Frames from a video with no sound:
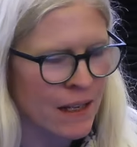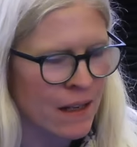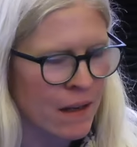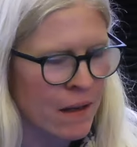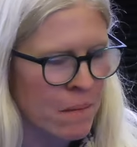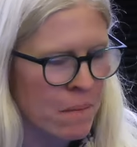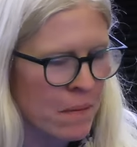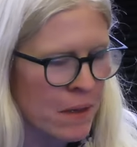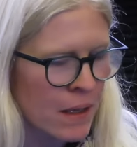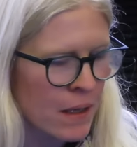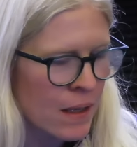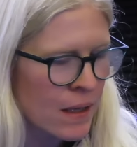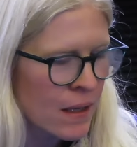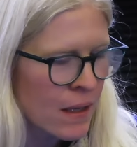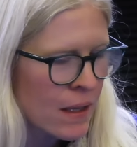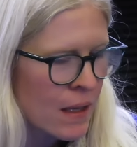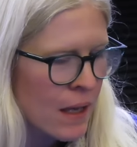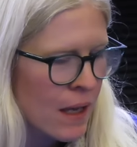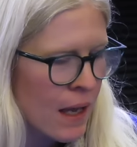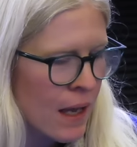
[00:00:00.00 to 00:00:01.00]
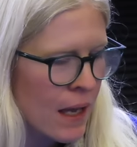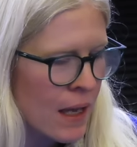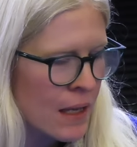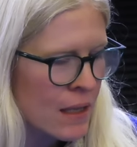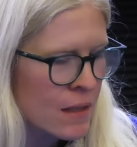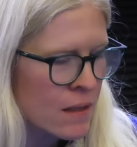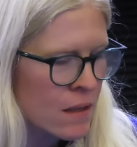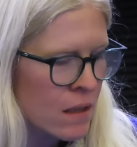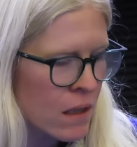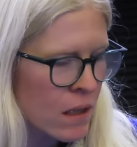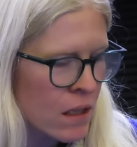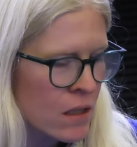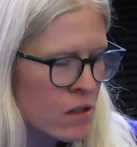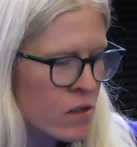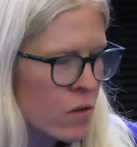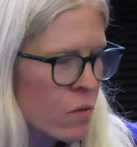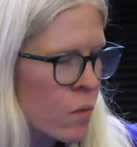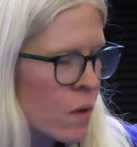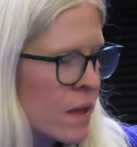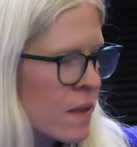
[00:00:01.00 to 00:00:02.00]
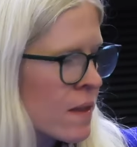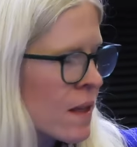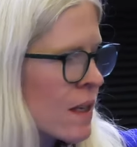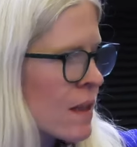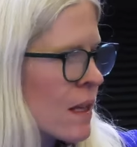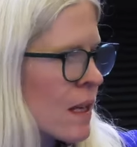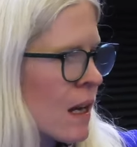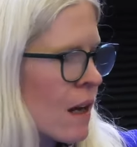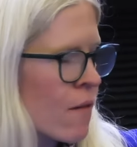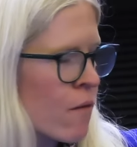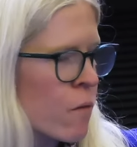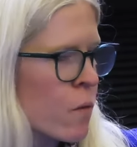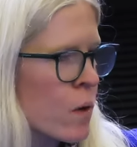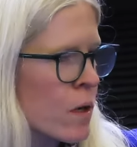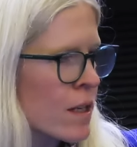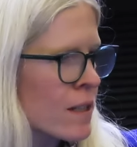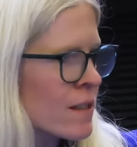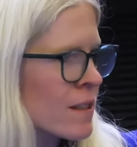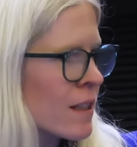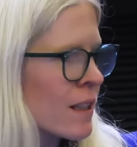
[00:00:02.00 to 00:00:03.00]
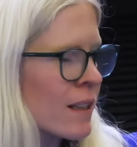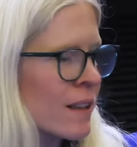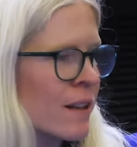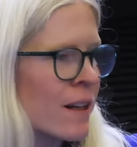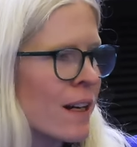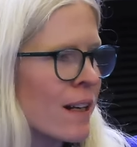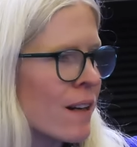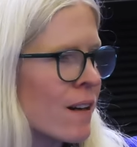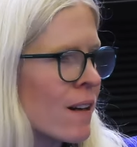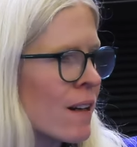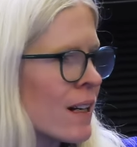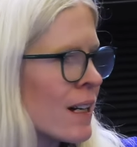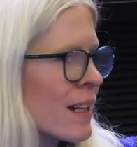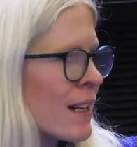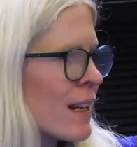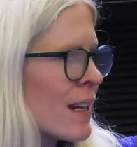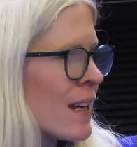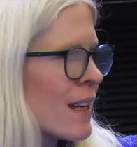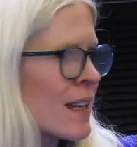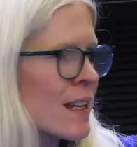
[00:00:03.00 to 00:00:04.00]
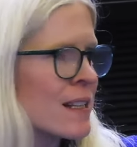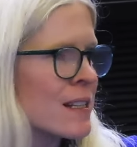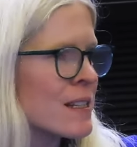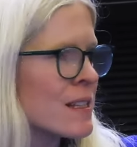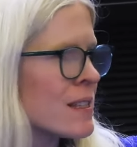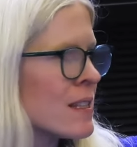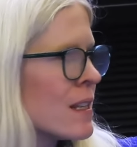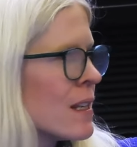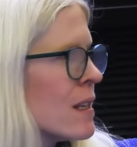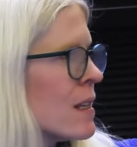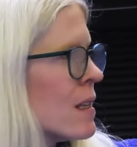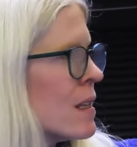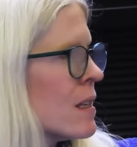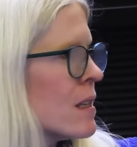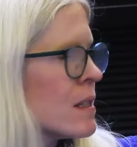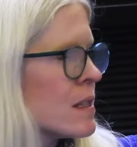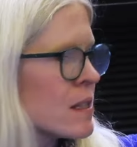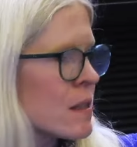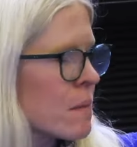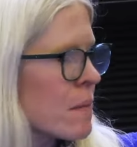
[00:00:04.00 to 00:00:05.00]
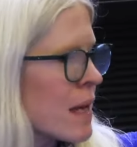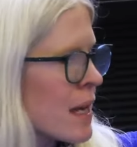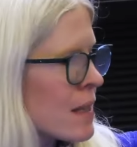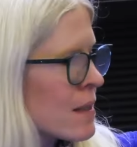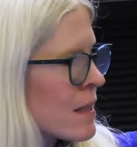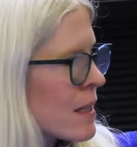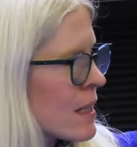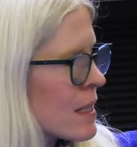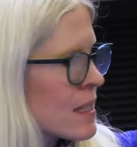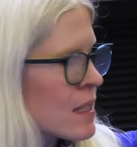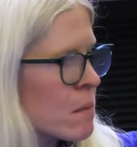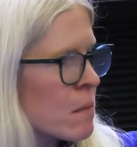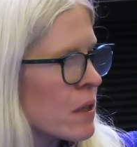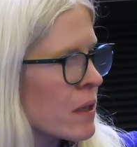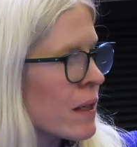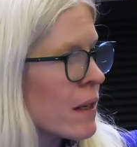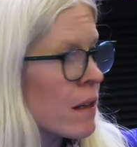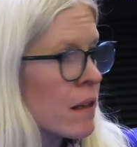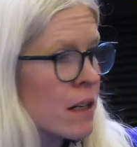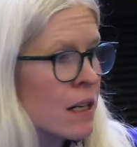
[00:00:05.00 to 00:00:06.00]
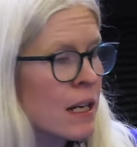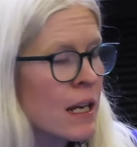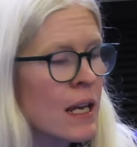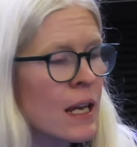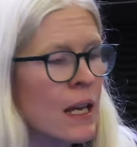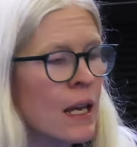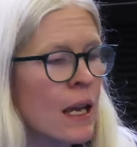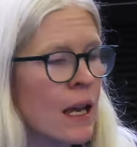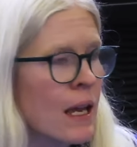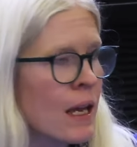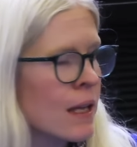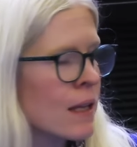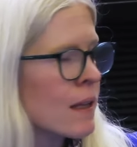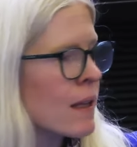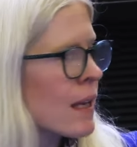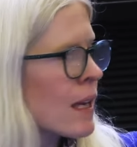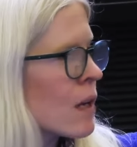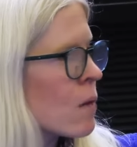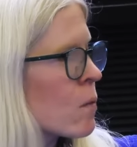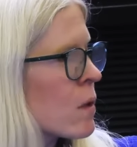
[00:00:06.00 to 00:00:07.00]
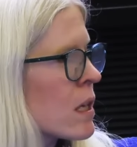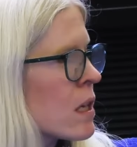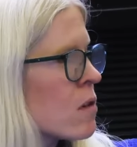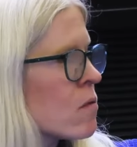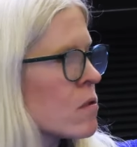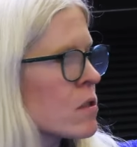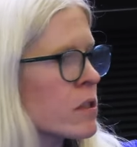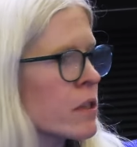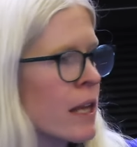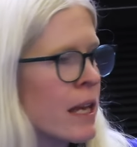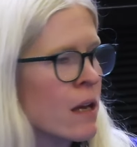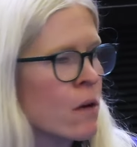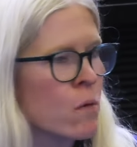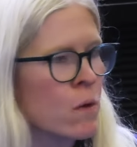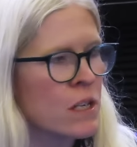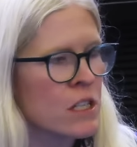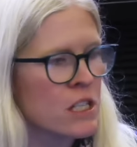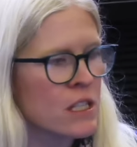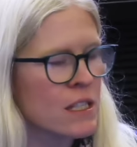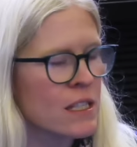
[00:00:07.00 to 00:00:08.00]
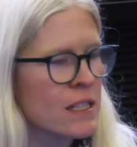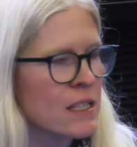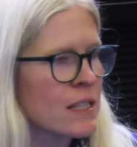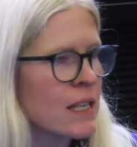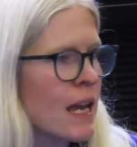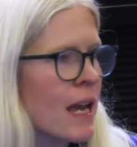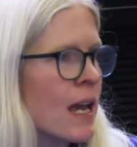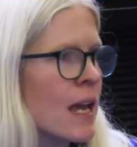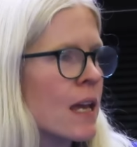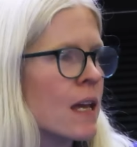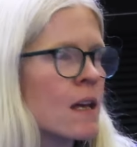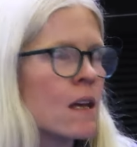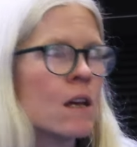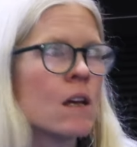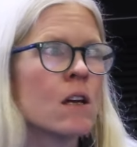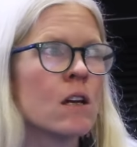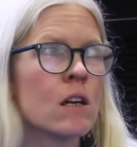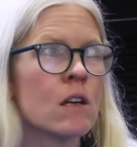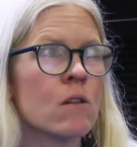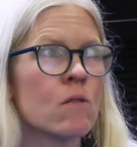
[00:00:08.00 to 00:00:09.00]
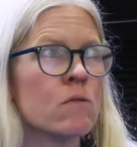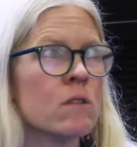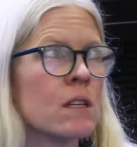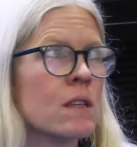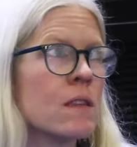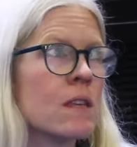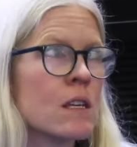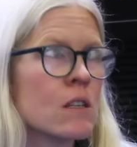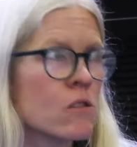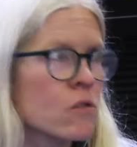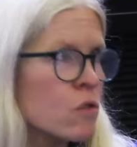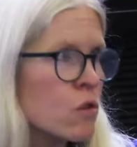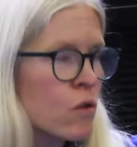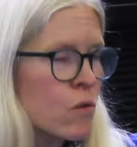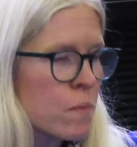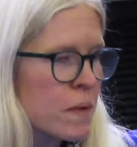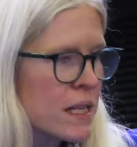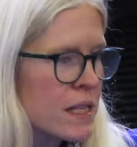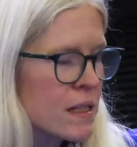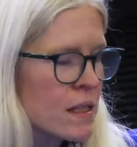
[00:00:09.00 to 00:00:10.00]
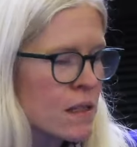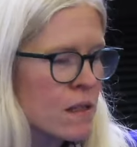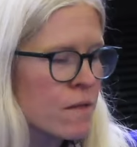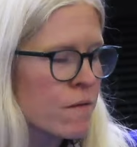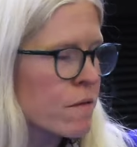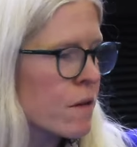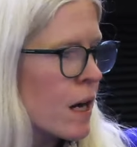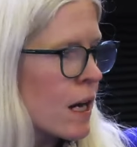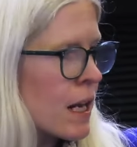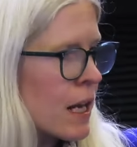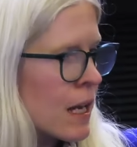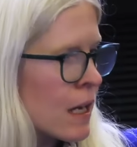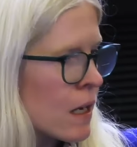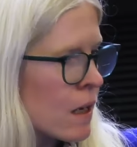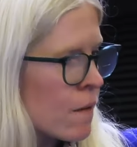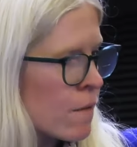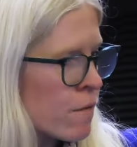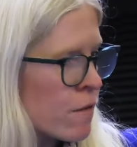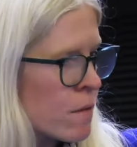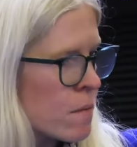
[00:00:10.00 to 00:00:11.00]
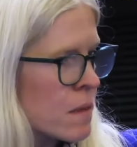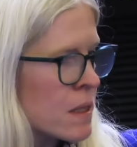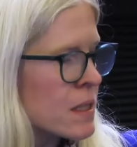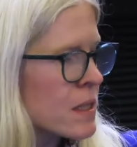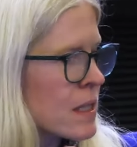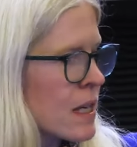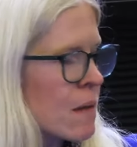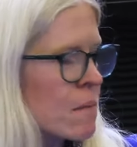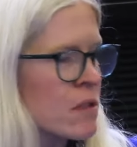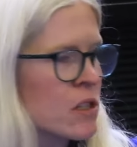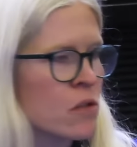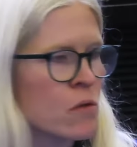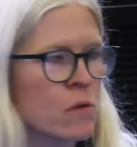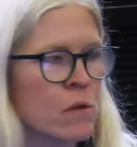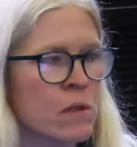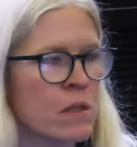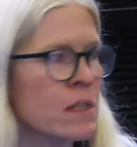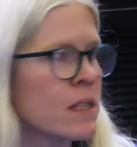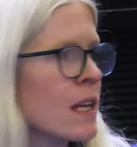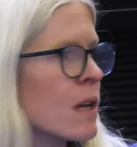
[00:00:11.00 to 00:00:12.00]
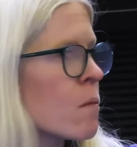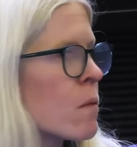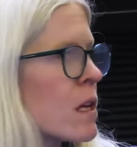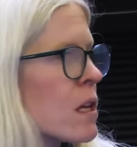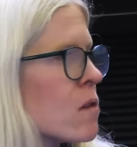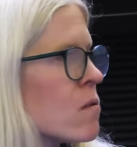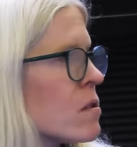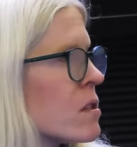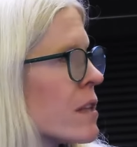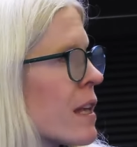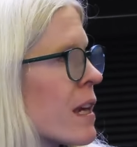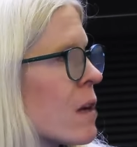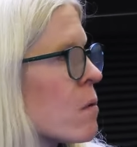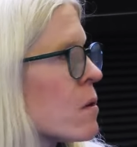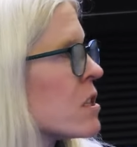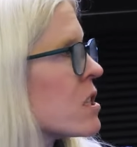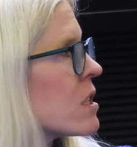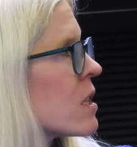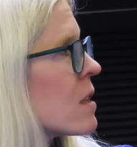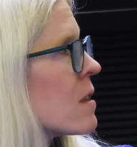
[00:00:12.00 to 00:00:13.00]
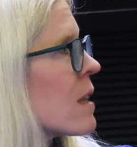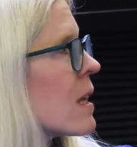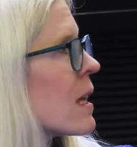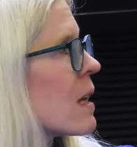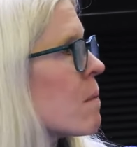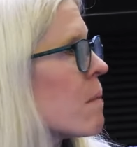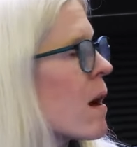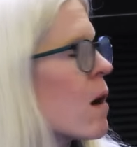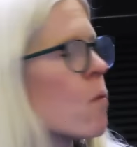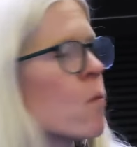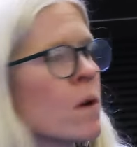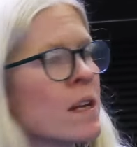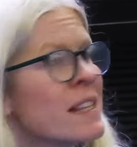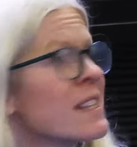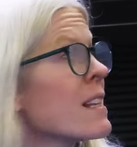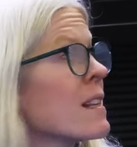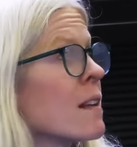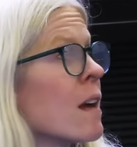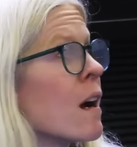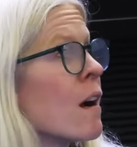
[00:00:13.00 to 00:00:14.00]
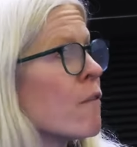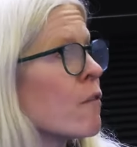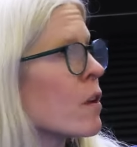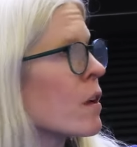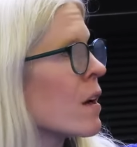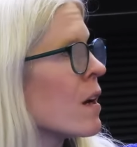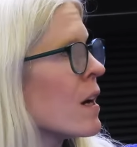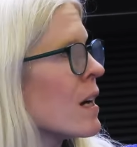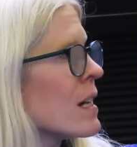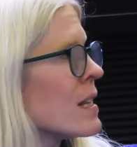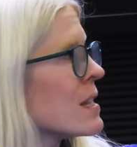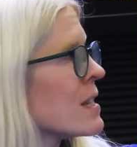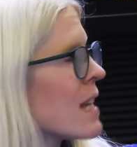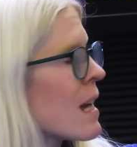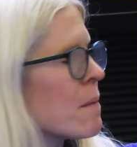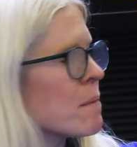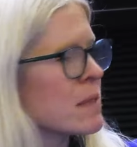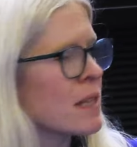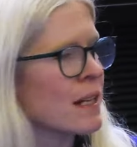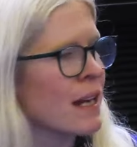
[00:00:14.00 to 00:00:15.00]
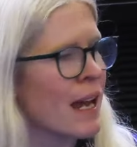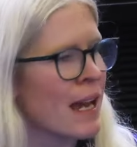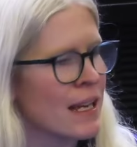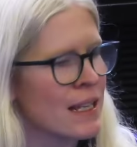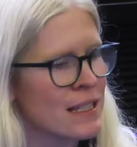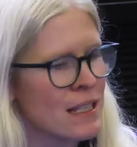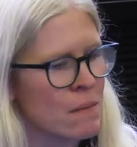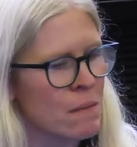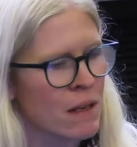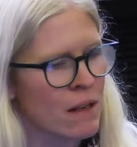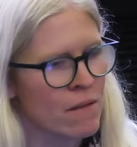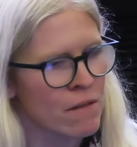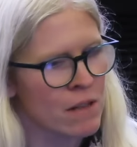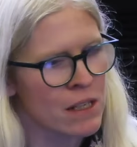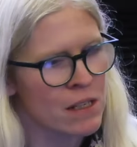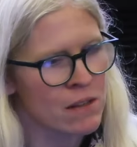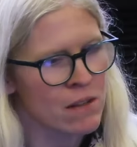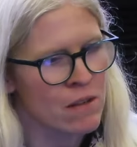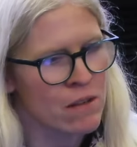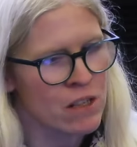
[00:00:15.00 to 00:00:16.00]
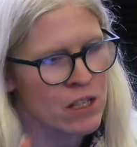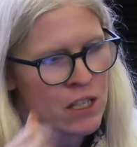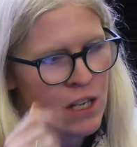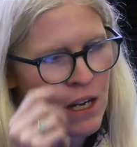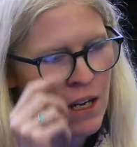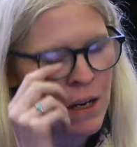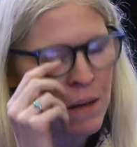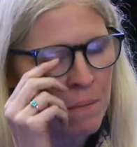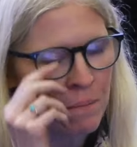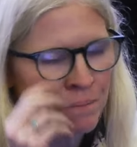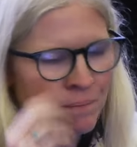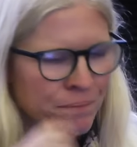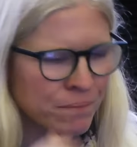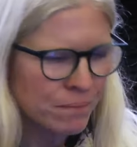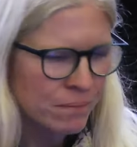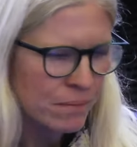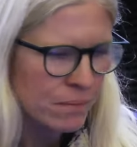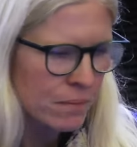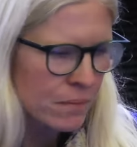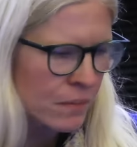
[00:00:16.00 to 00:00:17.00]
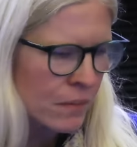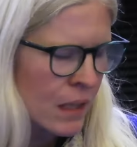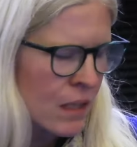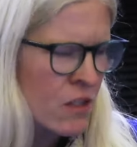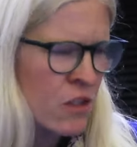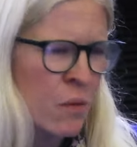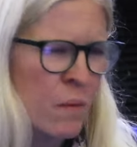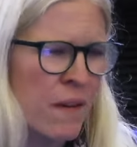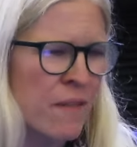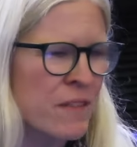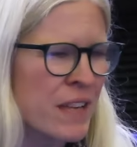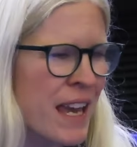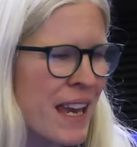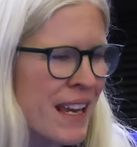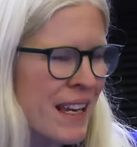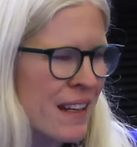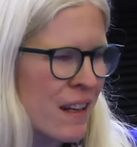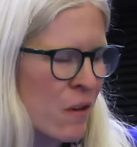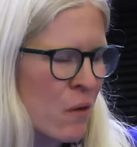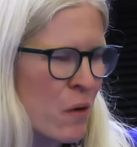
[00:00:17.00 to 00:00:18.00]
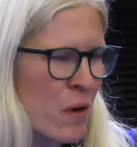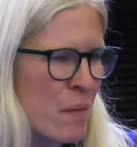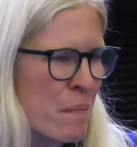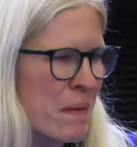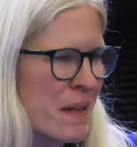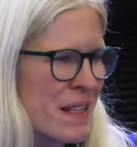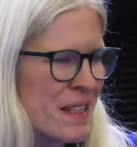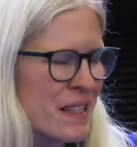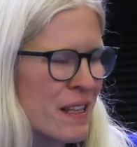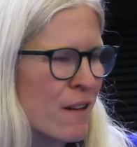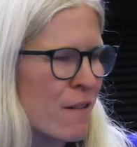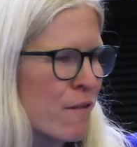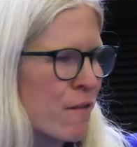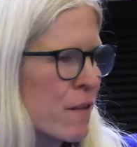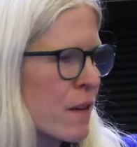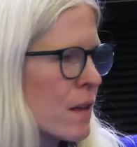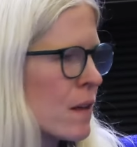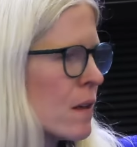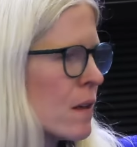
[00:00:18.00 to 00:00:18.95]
So one thing that I've worked a lot on is semantic similarity, and can we use language to say, did these two pieces of writing come from the same source? Can we use language to think about what's a novel concept in academic research? So we've taken a corpus of